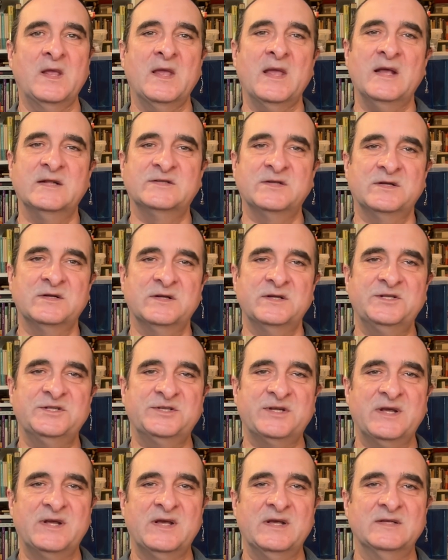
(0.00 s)
It certainly
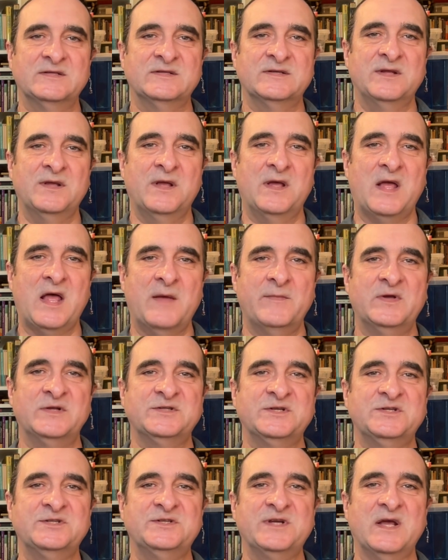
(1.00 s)
shares
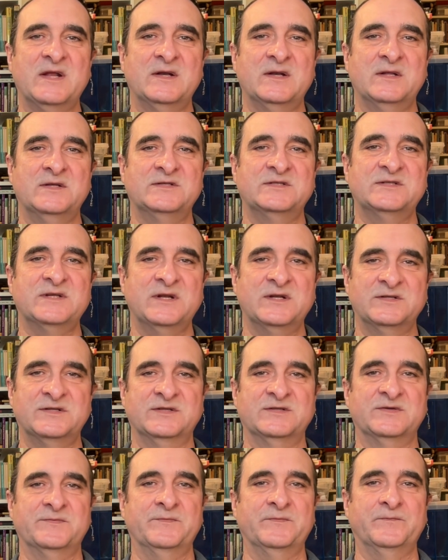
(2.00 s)
Hammett and Chandler's
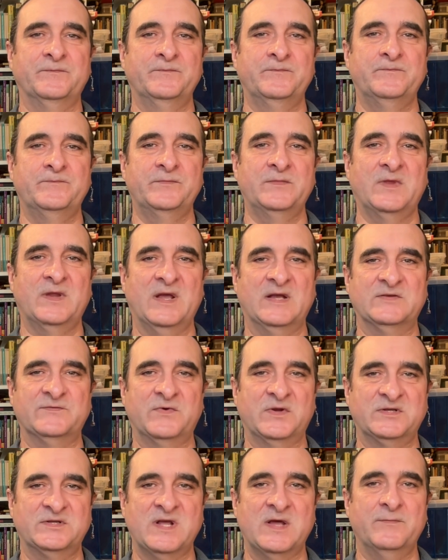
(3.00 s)
cynicism, as
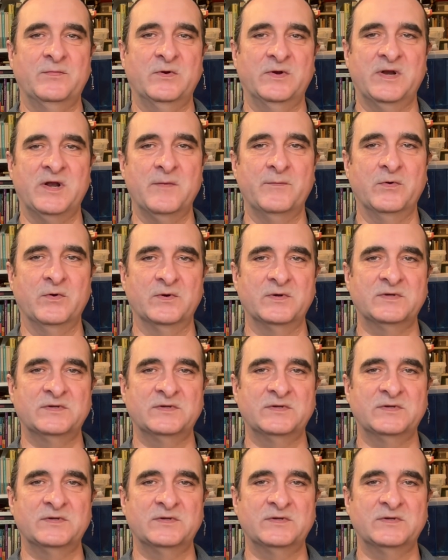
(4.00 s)
for example in a book